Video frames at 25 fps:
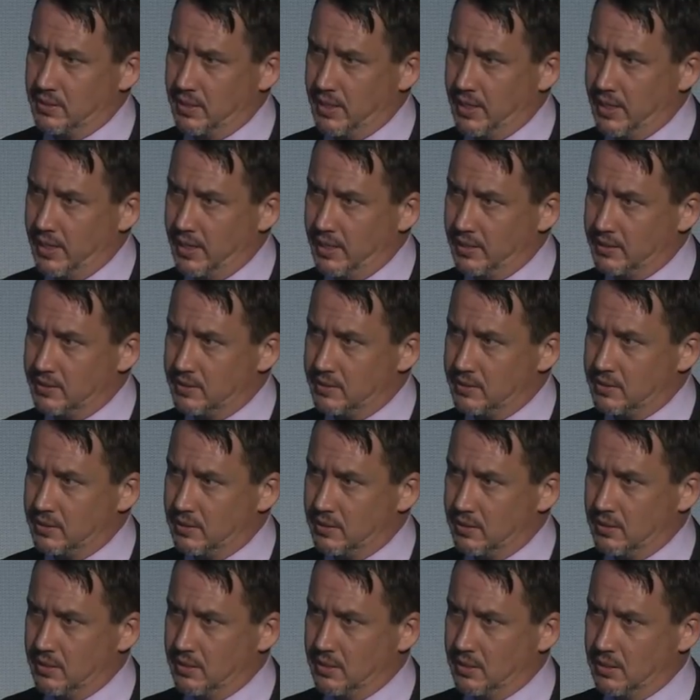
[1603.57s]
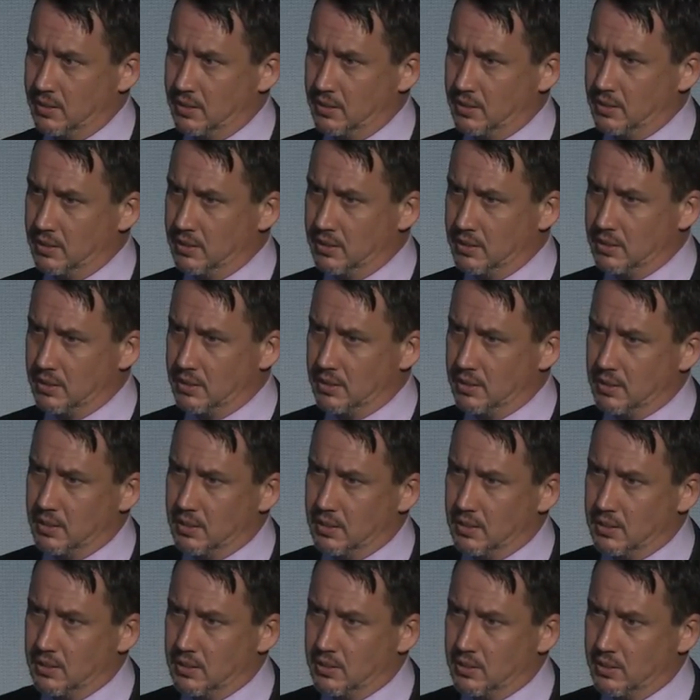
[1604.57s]
that the
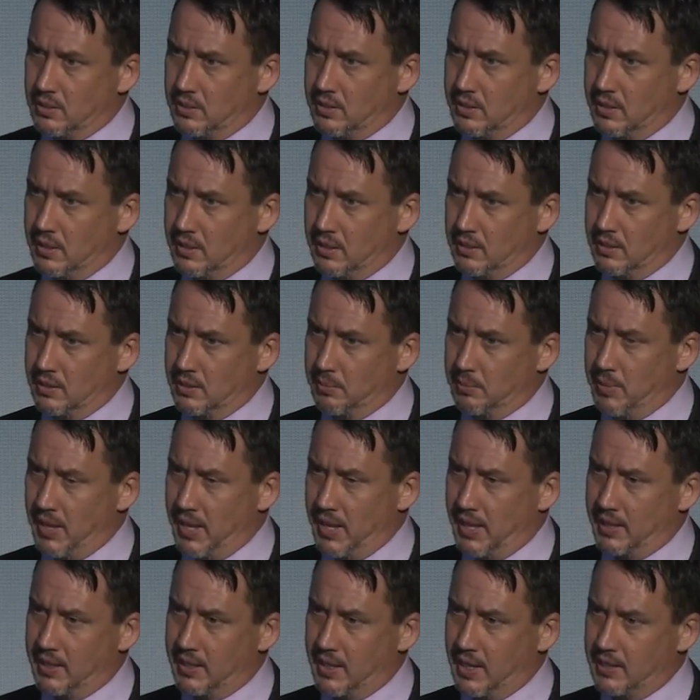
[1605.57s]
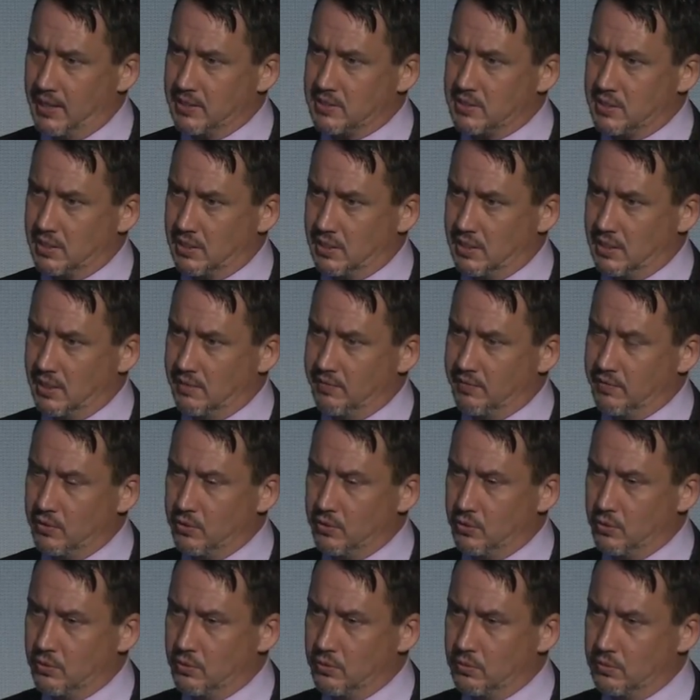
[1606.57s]
bank has to give
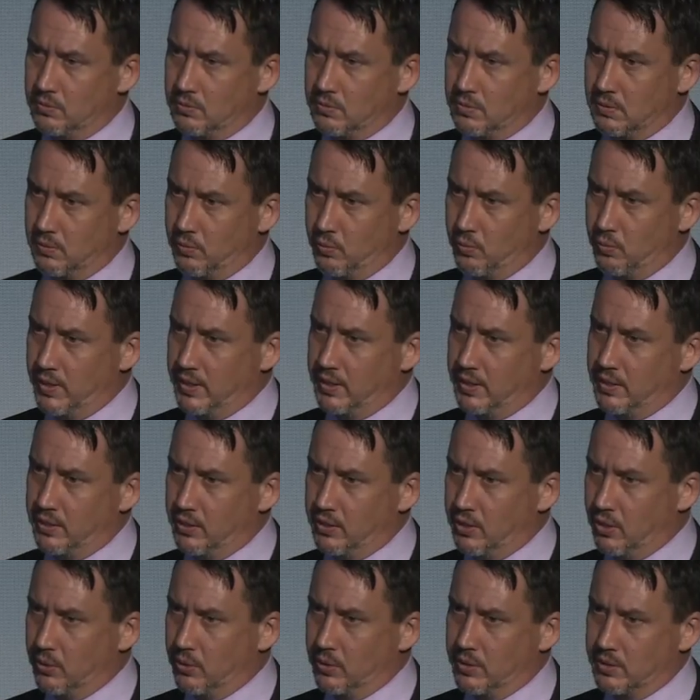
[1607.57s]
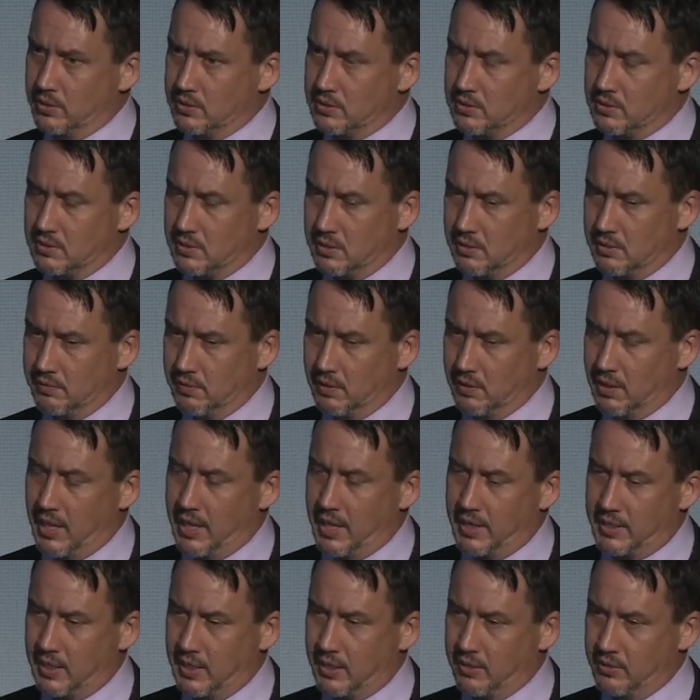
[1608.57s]
you a written notice of the
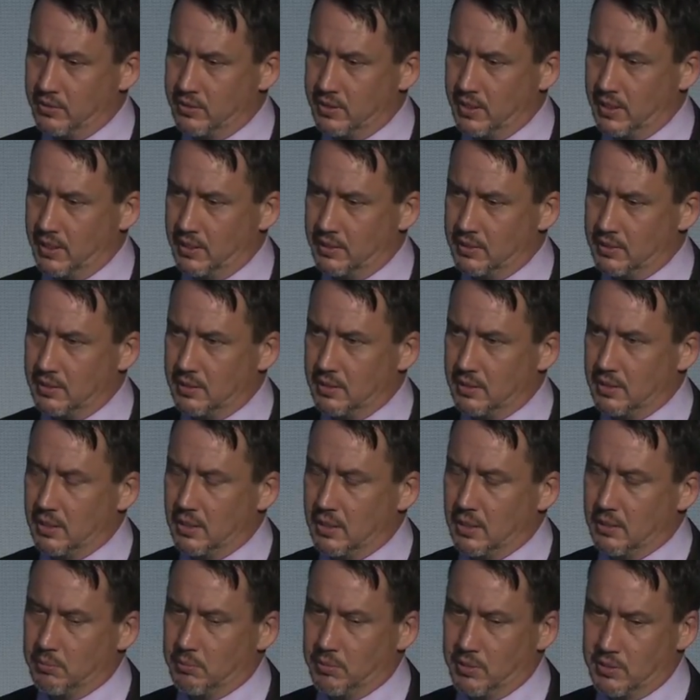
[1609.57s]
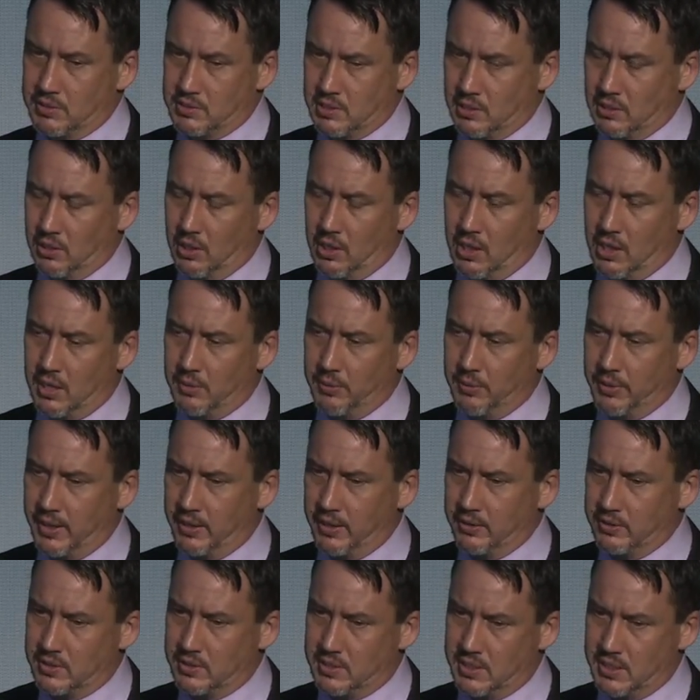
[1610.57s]
lockout date, but it's a law
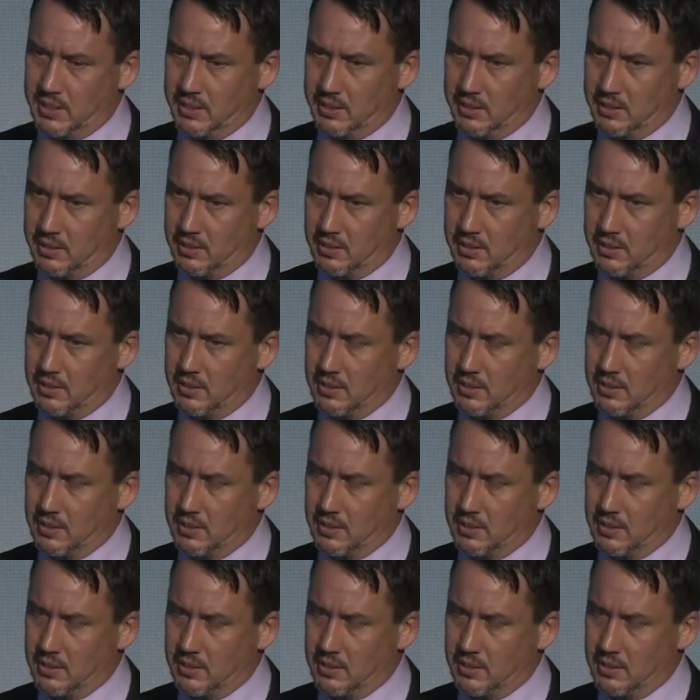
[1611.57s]
without teeth.